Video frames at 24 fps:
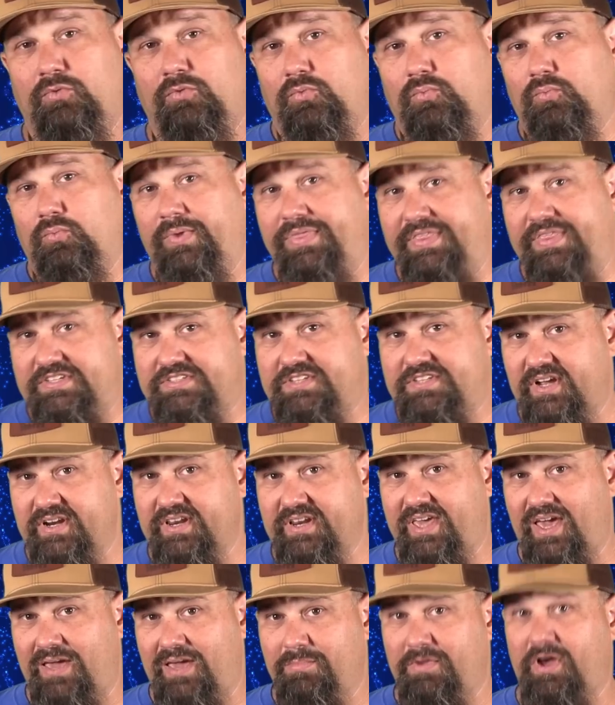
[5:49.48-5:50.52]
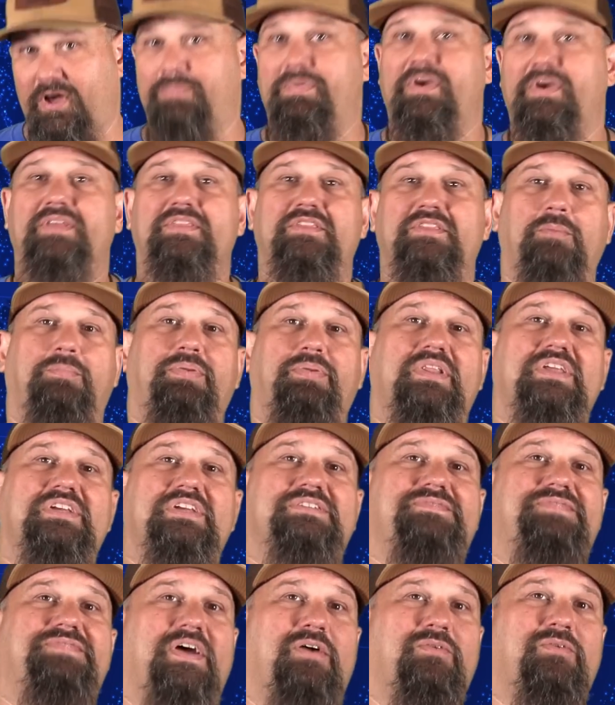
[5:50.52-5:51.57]
When the sun came up, the
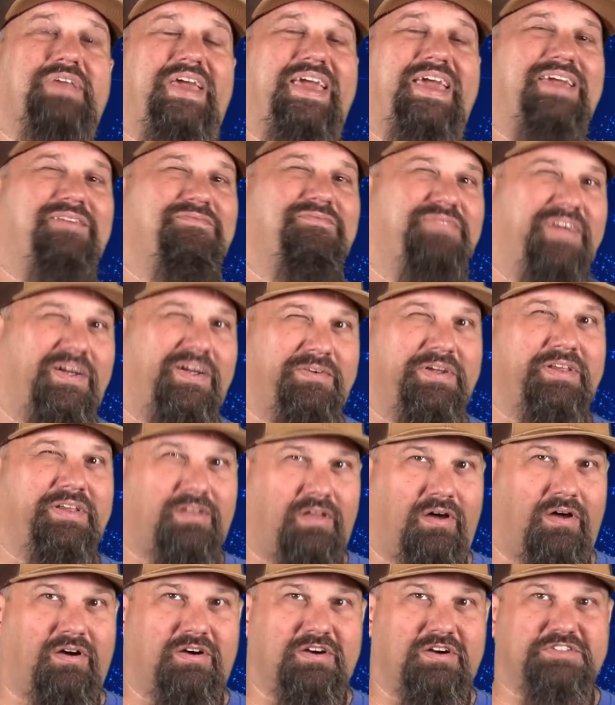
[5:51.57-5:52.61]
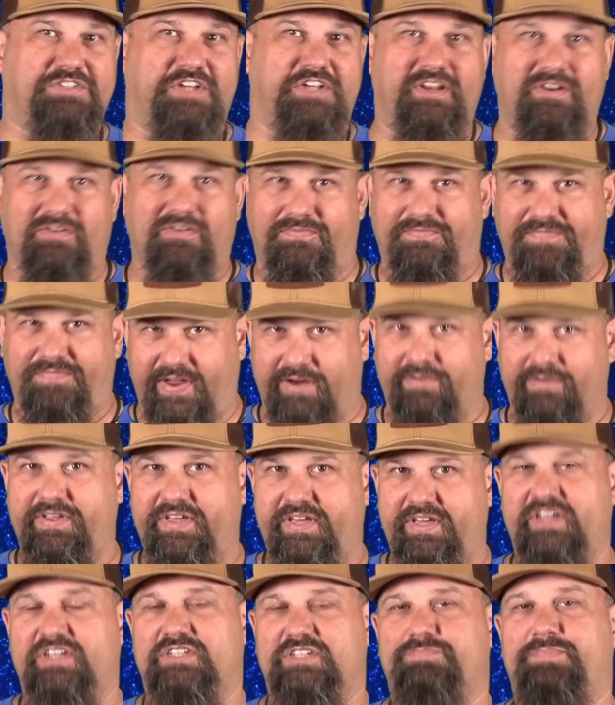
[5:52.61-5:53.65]
police found a very large and
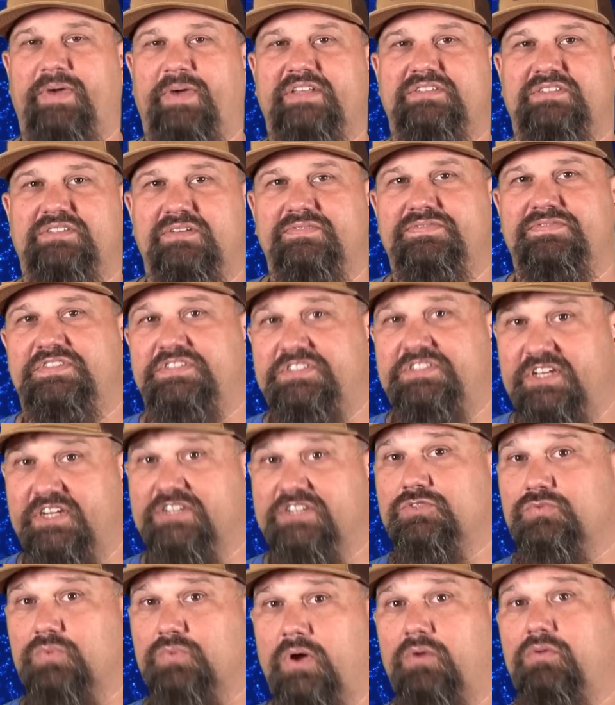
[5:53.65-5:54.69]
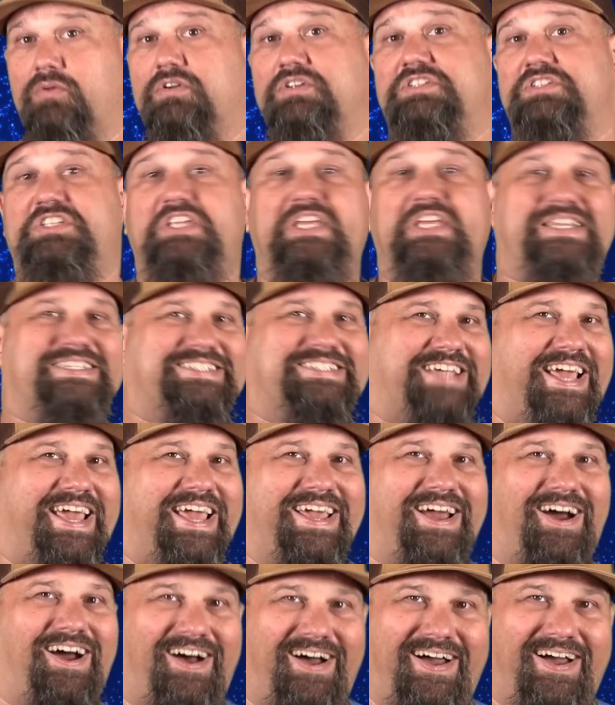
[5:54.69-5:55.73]
very expensive six-rotor
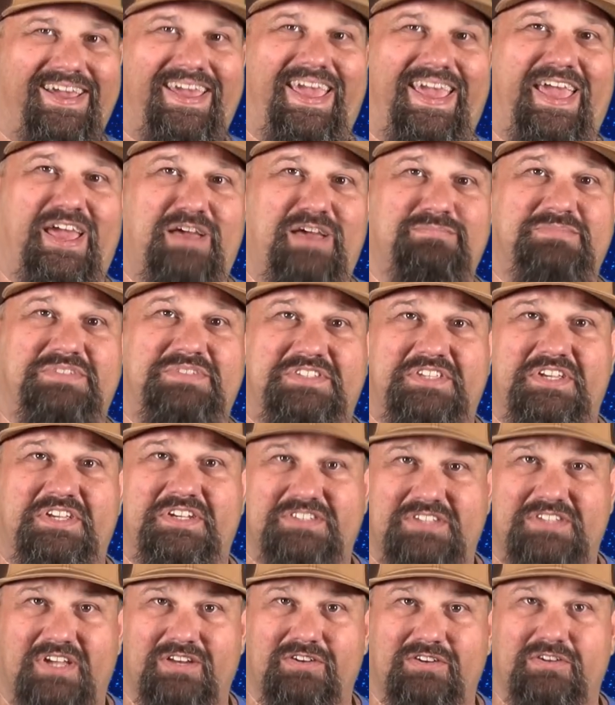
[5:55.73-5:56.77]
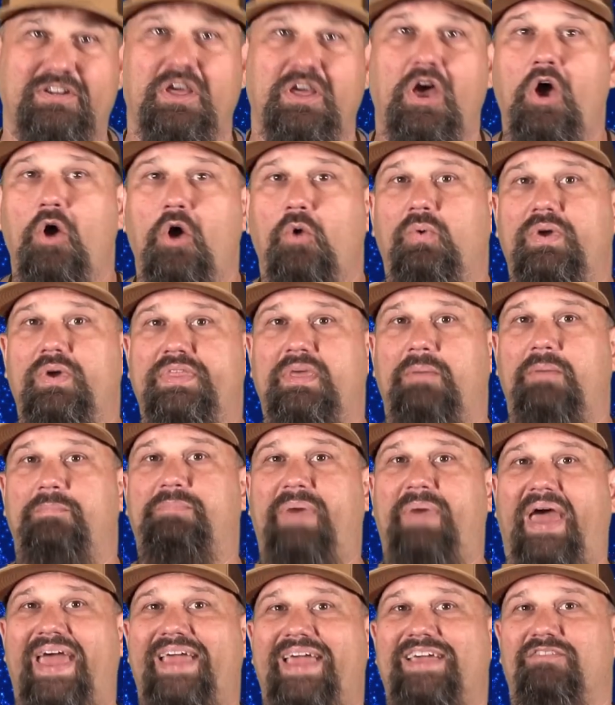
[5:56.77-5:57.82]
DJI M600 with a
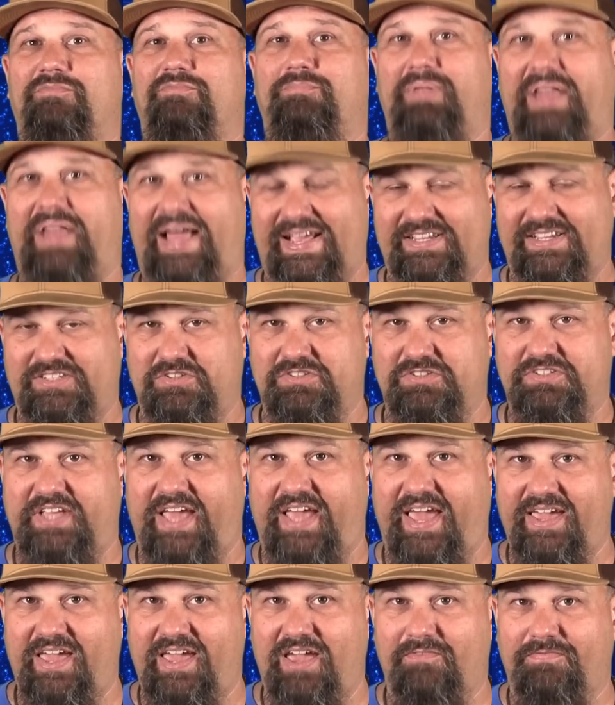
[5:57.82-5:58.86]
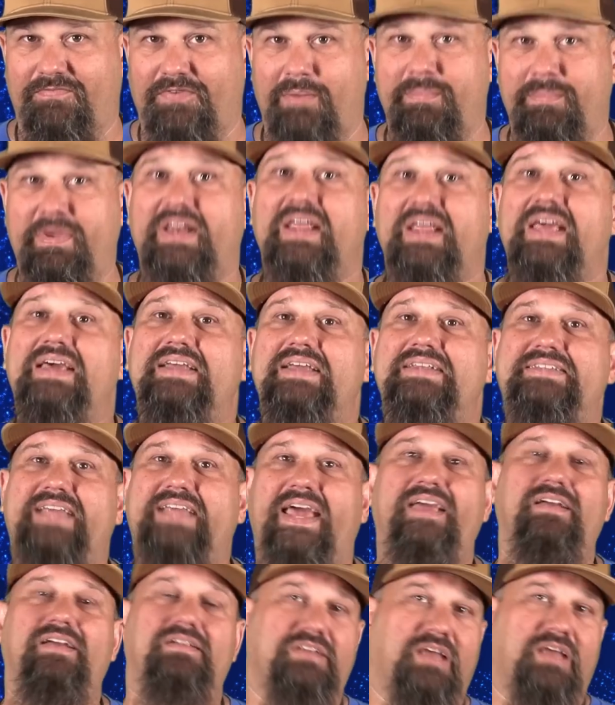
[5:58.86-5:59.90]
bag of blasters hanging from it,
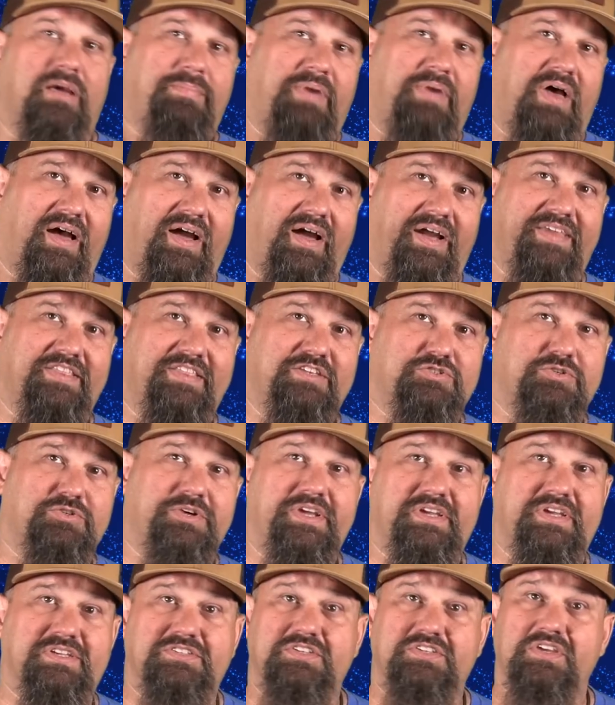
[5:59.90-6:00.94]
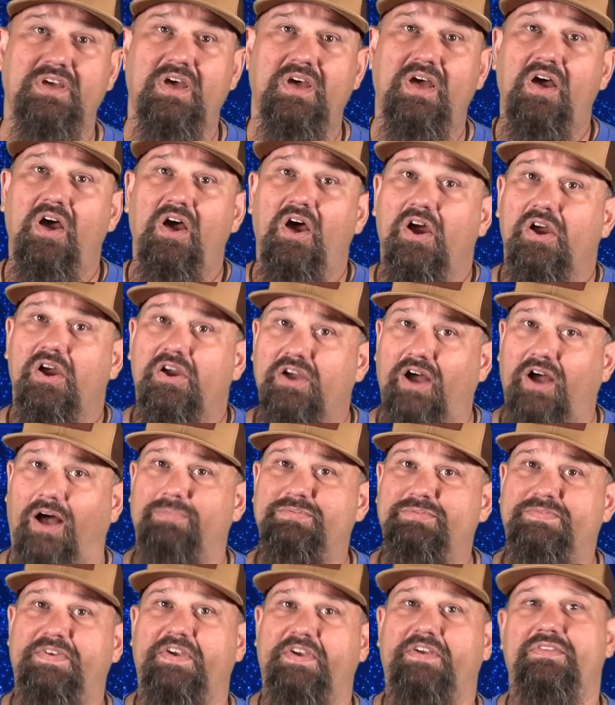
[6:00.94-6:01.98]
tangled up high in the trees.
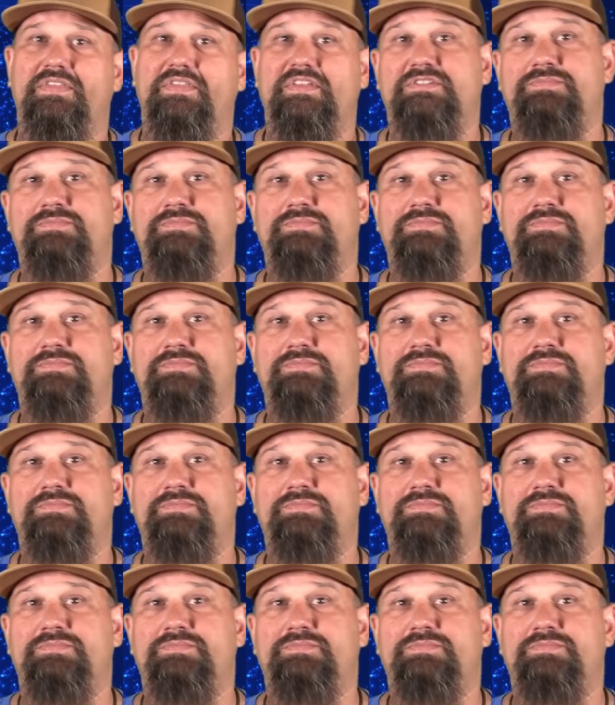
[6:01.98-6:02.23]
Cops figured the